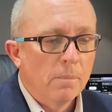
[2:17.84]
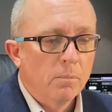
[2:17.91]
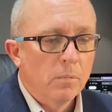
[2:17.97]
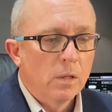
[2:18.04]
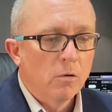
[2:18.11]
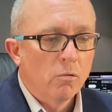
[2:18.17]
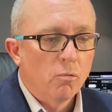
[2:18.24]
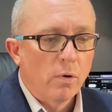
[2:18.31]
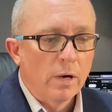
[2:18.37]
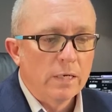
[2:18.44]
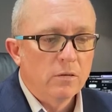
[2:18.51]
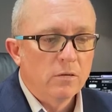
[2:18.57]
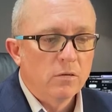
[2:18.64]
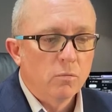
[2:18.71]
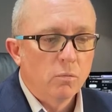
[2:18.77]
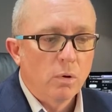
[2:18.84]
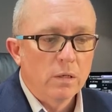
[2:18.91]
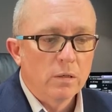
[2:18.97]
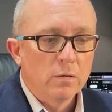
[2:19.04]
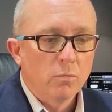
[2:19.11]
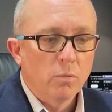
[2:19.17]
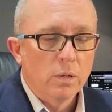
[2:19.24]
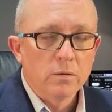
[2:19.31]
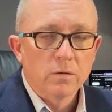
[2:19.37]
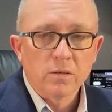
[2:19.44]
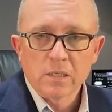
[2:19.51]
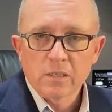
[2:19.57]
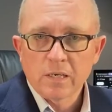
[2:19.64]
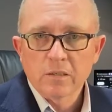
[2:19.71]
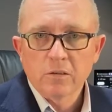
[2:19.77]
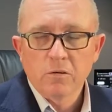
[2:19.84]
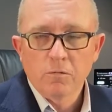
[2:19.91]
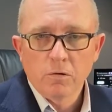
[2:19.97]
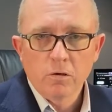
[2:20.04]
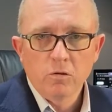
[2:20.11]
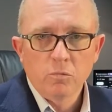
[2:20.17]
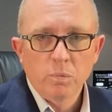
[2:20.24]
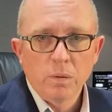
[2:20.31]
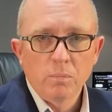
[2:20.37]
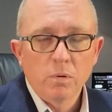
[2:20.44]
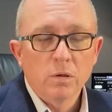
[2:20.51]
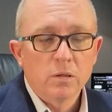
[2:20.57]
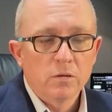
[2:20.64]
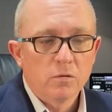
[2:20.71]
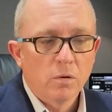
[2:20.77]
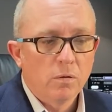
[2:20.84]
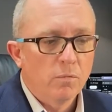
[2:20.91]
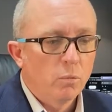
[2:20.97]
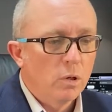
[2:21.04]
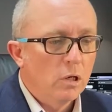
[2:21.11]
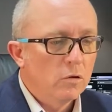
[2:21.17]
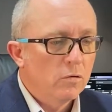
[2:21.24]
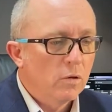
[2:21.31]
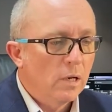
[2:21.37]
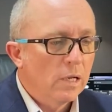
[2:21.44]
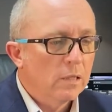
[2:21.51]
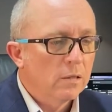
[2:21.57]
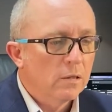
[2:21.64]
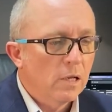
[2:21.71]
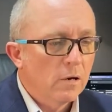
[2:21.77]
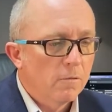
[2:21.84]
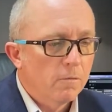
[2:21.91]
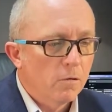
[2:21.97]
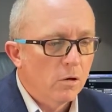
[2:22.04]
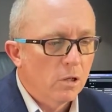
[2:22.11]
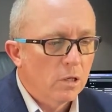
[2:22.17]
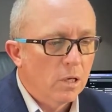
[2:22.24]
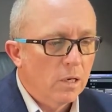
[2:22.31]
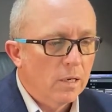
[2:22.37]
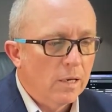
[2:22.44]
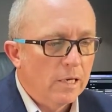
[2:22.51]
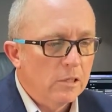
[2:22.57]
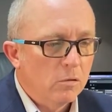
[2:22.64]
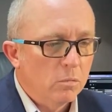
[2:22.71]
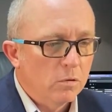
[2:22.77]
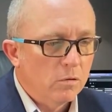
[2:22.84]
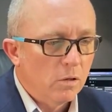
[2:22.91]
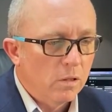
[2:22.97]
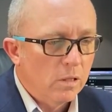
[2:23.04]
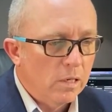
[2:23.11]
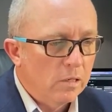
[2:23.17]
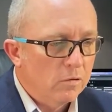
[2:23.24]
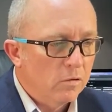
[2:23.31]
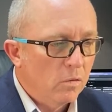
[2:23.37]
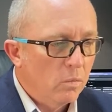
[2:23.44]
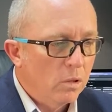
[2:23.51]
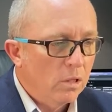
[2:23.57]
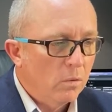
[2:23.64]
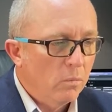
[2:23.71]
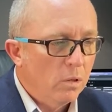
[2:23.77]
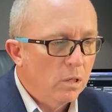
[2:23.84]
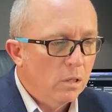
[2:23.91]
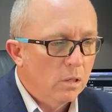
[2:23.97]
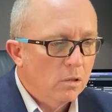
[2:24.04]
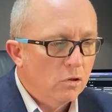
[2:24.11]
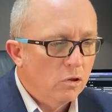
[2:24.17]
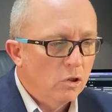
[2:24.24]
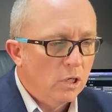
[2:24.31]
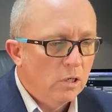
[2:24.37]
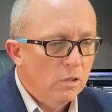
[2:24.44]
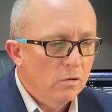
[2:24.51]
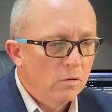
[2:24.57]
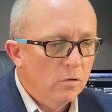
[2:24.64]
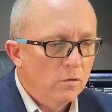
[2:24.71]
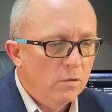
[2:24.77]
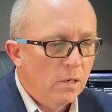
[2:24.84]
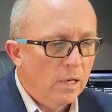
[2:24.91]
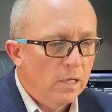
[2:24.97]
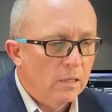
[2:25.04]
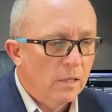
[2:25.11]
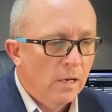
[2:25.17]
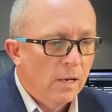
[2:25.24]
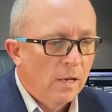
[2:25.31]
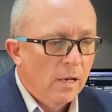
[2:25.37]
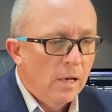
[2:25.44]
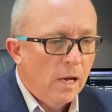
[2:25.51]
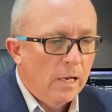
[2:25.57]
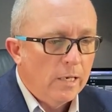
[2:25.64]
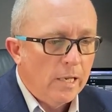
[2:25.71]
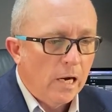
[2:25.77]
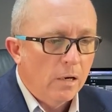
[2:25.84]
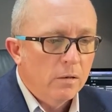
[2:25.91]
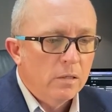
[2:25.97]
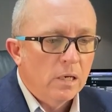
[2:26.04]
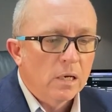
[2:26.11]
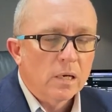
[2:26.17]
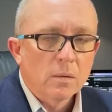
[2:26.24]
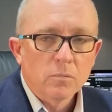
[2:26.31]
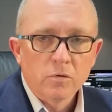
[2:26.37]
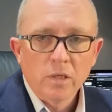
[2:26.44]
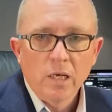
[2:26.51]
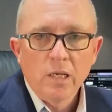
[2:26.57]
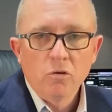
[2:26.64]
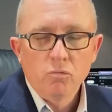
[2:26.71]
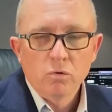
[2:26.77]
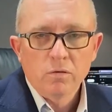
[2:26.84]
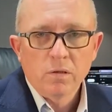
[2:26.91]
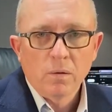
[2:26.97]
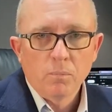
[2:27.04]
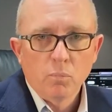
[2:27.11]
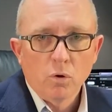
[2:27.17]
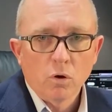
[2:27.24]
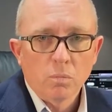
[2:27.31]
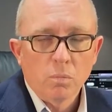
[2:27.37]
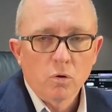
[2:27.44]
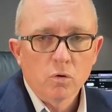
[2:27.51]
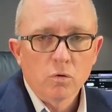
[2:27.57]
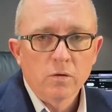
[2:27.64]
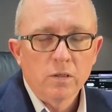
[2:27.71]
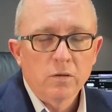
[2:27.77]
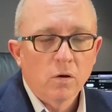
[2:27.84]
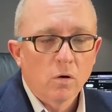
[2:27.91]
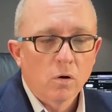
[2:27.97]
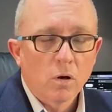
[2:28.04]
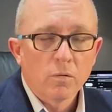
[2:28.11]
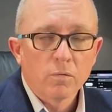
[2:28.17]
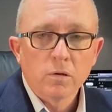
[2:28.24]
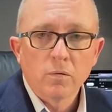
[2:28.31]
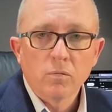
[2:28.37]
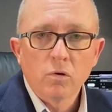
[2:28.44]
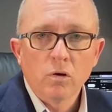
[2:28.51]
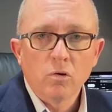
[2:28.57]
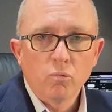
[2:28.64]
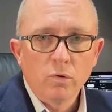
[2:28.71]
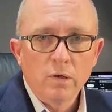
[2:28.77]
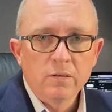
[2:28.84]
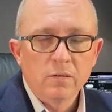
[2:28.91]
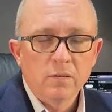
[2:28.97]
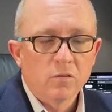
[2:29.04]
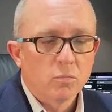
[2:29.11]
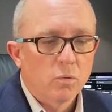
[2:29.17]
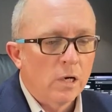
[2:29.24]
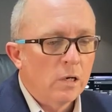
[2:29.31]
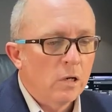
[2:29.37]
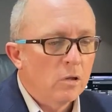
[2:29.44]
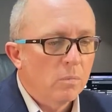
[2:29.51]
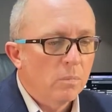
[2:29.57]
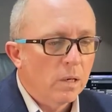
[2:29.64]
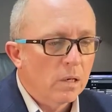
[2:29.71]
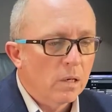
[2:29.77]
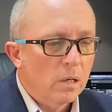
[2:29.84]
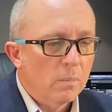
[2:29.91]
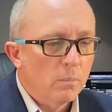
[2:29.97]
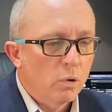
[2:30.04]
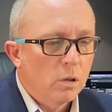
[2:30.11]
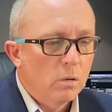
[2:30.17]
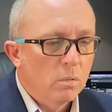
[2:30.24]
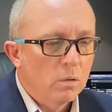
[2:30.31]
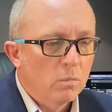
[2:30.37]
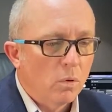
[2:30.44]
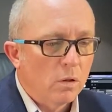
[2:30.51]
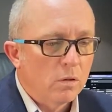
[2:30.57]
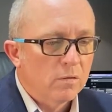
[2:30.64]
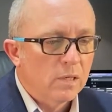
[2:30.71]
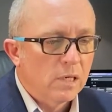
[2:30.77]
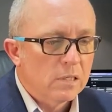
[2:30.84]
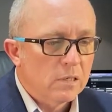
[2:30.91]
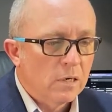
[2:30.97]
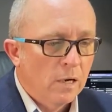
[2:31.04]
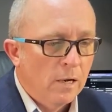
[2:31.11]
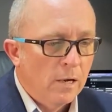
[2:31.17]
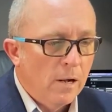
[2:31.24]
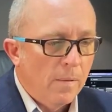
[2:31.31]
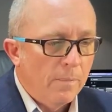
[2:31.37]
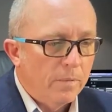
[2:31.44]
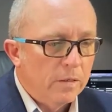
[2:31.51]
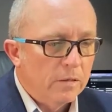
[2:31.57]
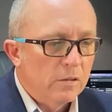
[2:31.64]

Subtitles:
rates where SARS actually phones people is when you select telephonic engagement. So that is the one that we're going to select. And now here comes the interesting part, because there's a lot of different reasons why I need to make an appointment with SARS, and this